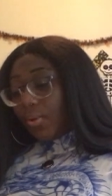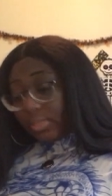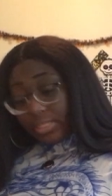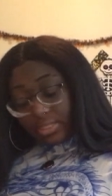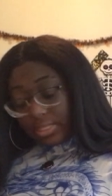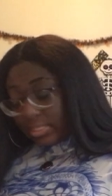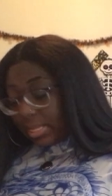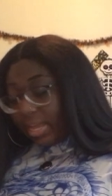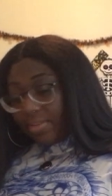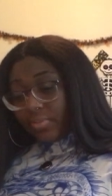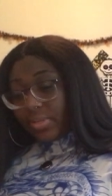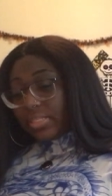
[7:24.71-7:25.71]
this does not
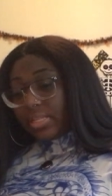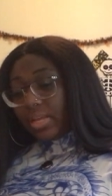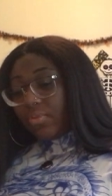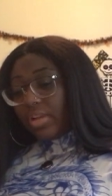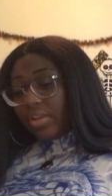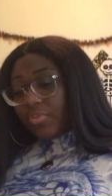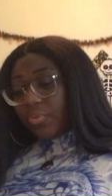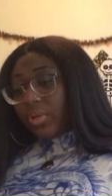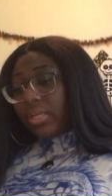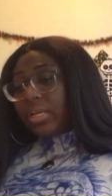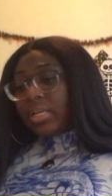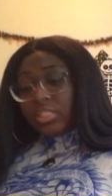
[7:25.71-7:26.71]
have to resonate with
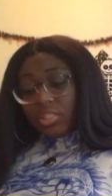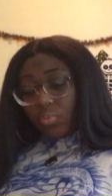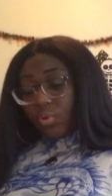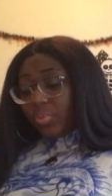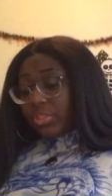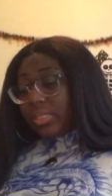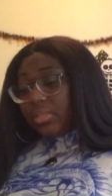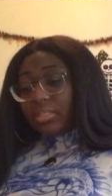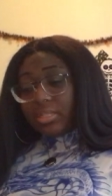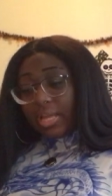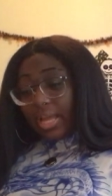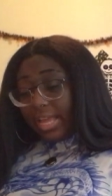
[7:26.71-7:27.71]
everyone. Someone pretend
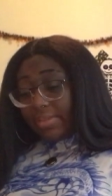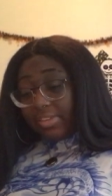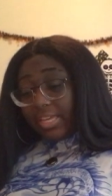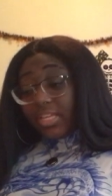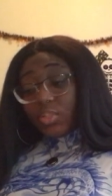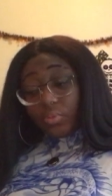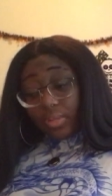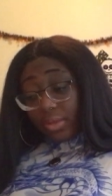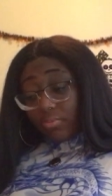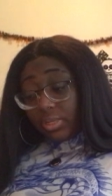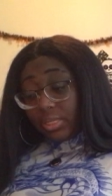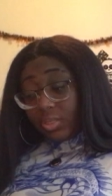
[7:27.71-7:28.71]
to not have kids when they
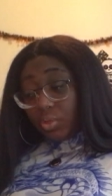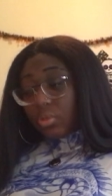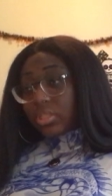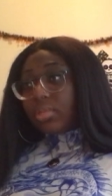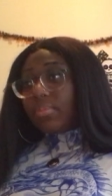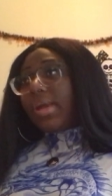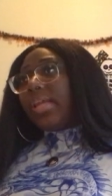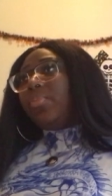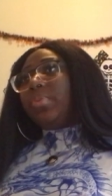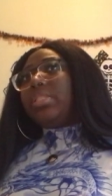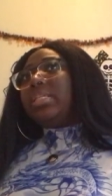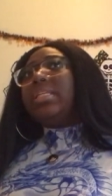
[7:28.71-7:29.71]
really do, or somebody
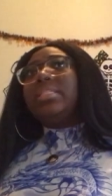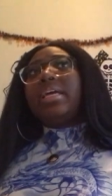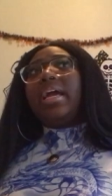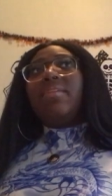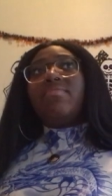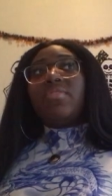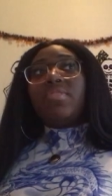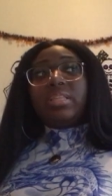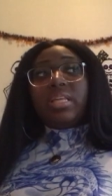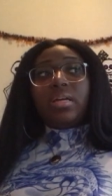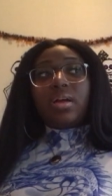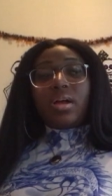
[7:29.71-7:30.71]
pretend to have
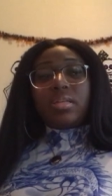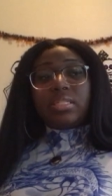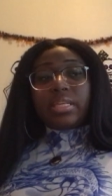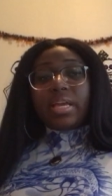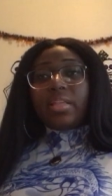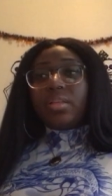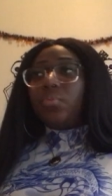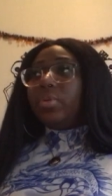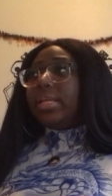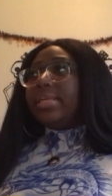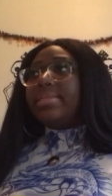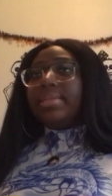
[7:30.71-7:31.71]
everything all together when
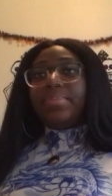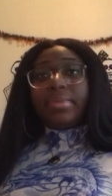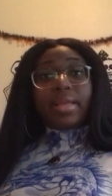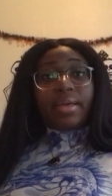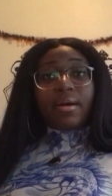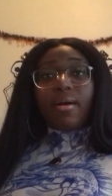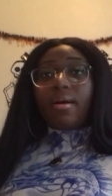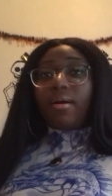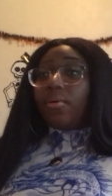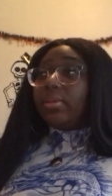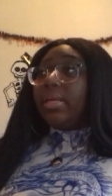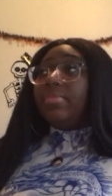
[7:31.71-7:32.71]
they sleep in their car,
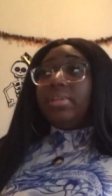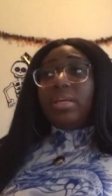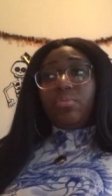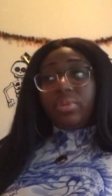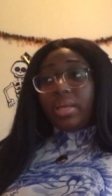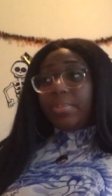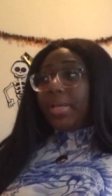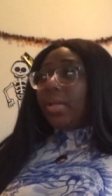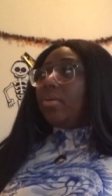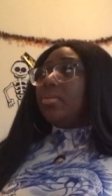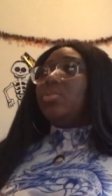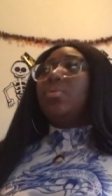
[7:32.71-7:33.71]
or they live with their
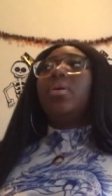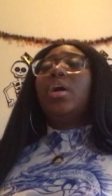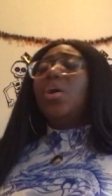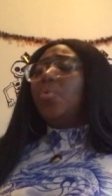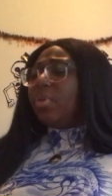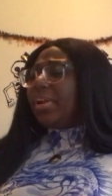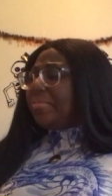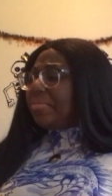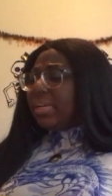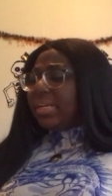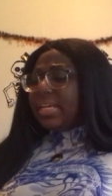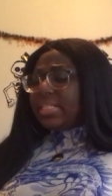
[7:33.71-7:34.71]
parents, or whatever
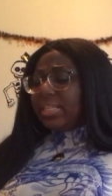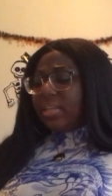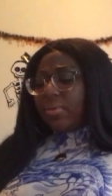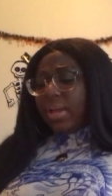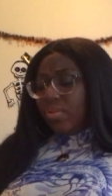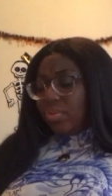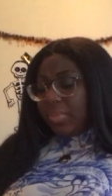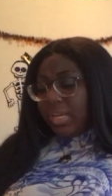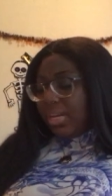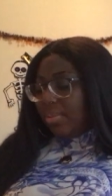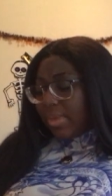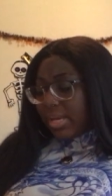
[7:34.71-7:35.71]
it is. It don't have to be
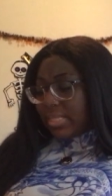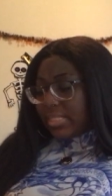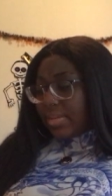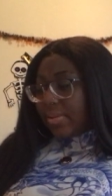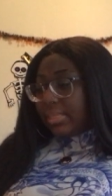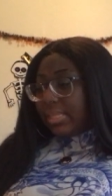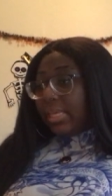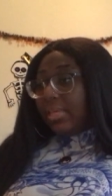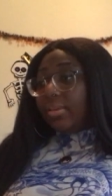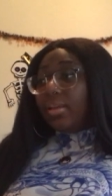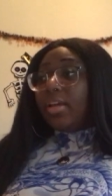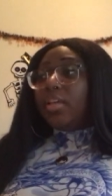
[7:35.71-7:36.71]
any monetary
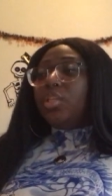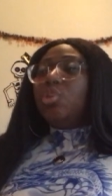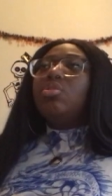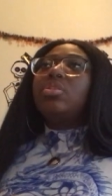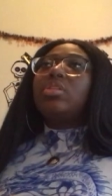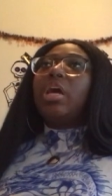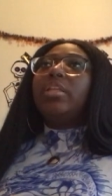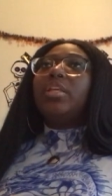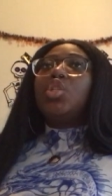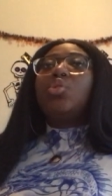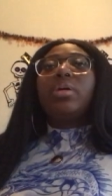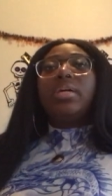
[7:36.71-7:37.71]
thing. You just thought
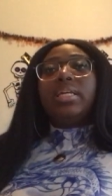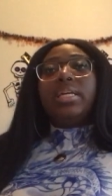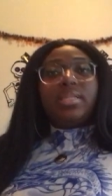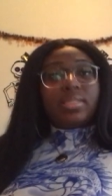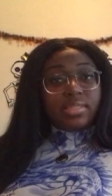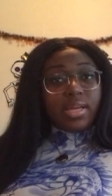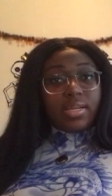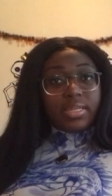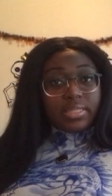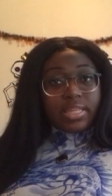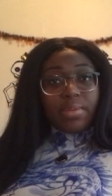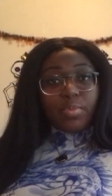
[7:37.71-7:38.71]
that you were gonna get a solid,
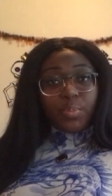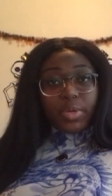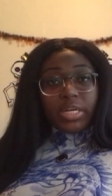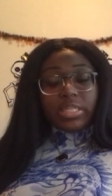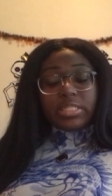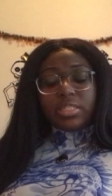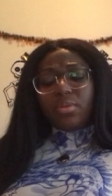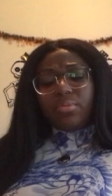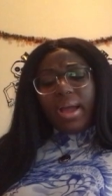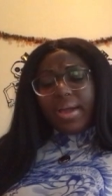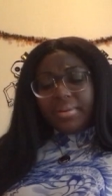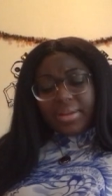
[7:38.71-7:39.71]
stable person, a
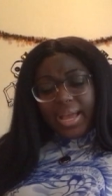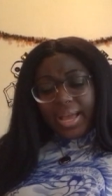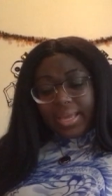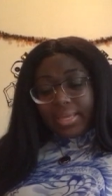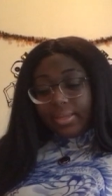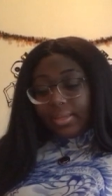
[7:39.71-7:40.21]
ride or die,